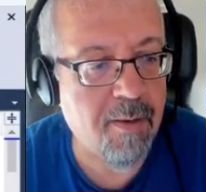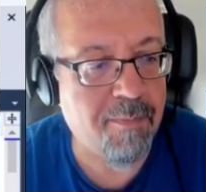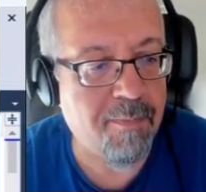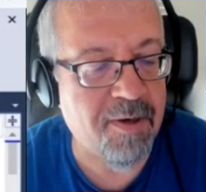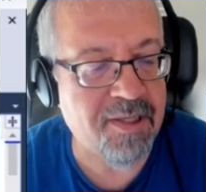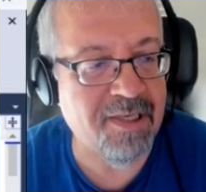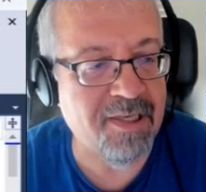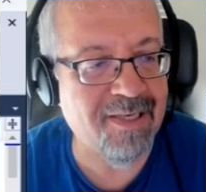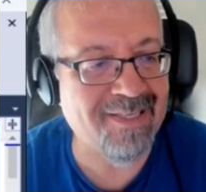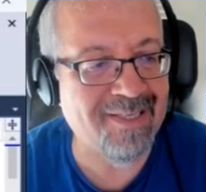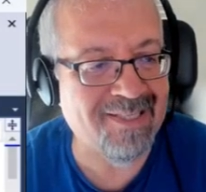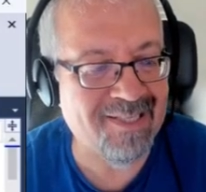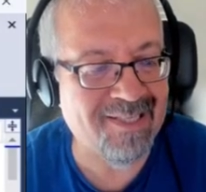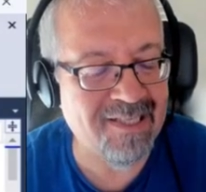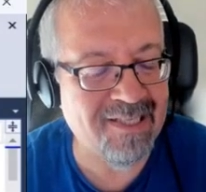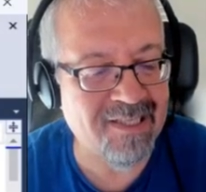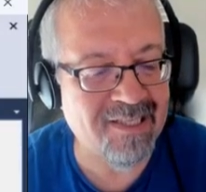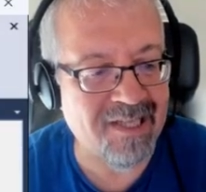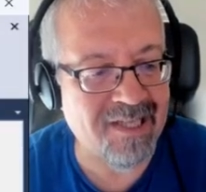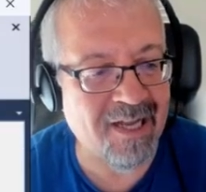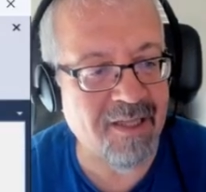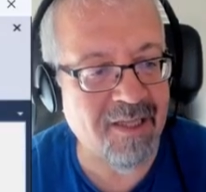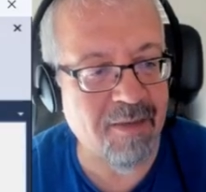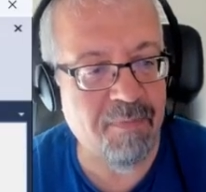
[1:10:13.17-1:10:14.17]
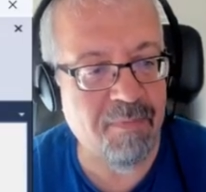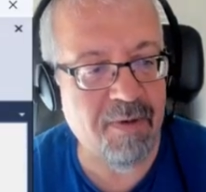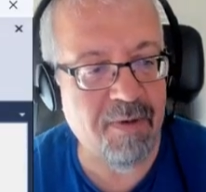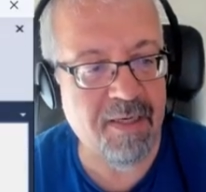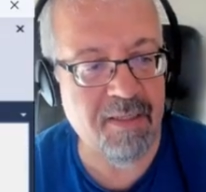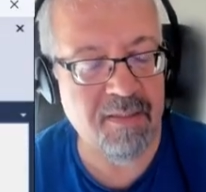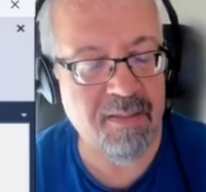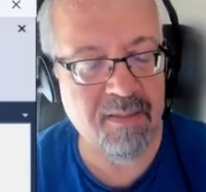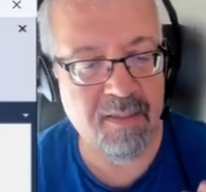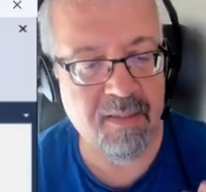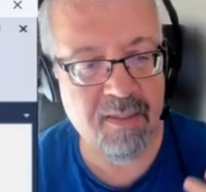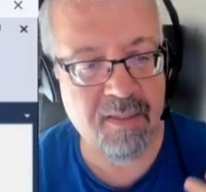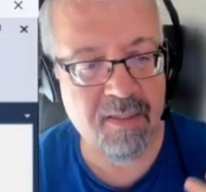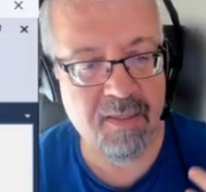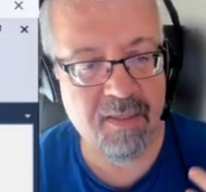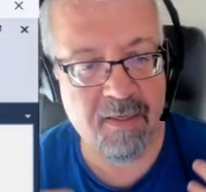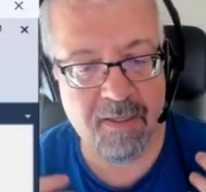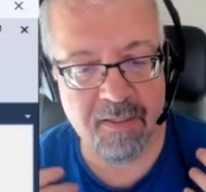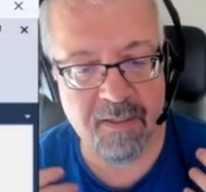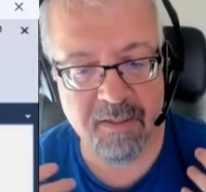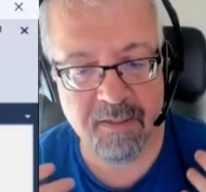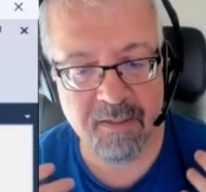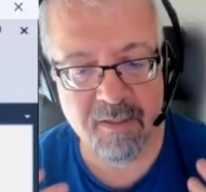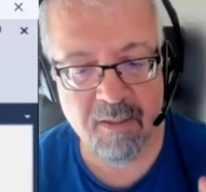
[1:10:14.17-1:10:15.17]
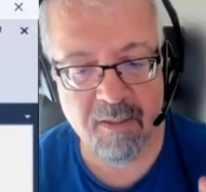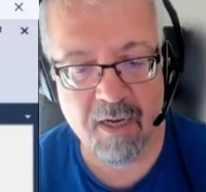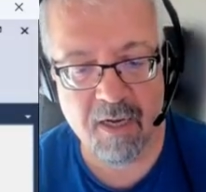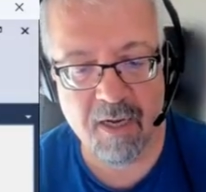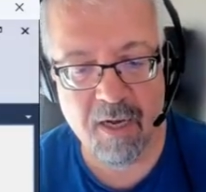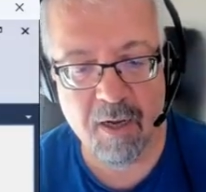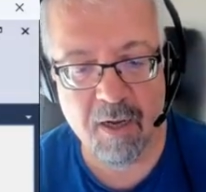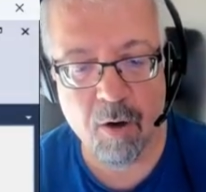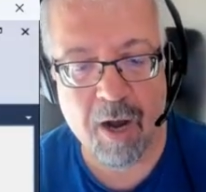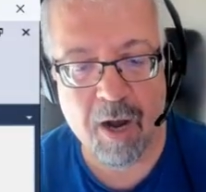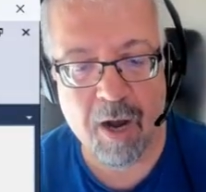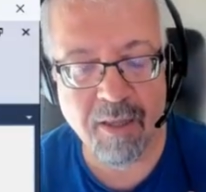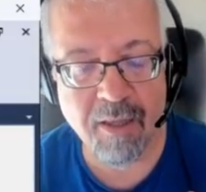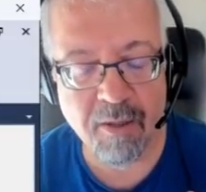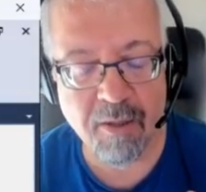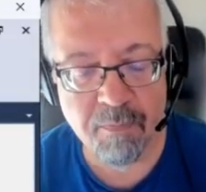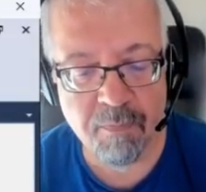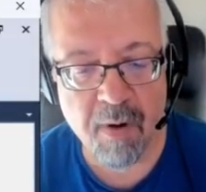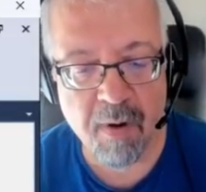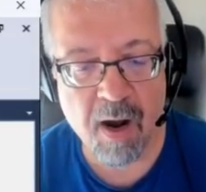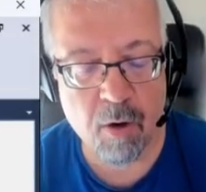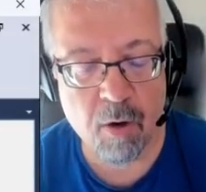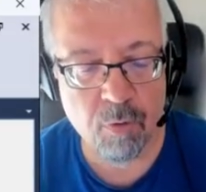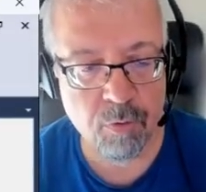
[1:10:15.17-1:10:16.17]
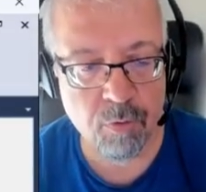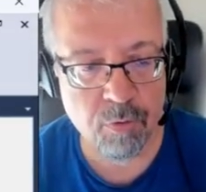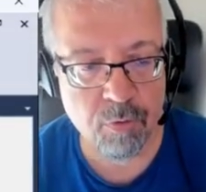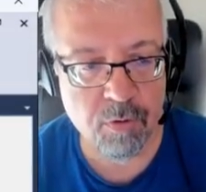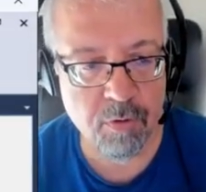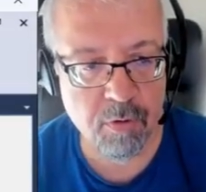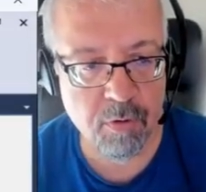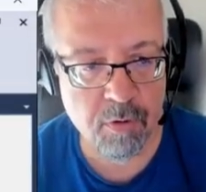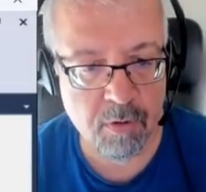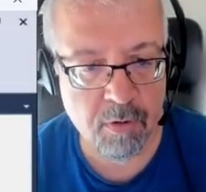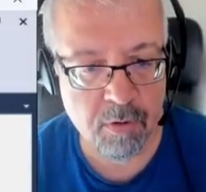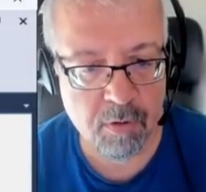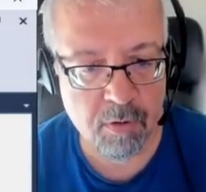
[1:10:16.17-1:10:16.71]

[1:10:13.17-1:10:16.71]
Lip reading: But this database is unbound.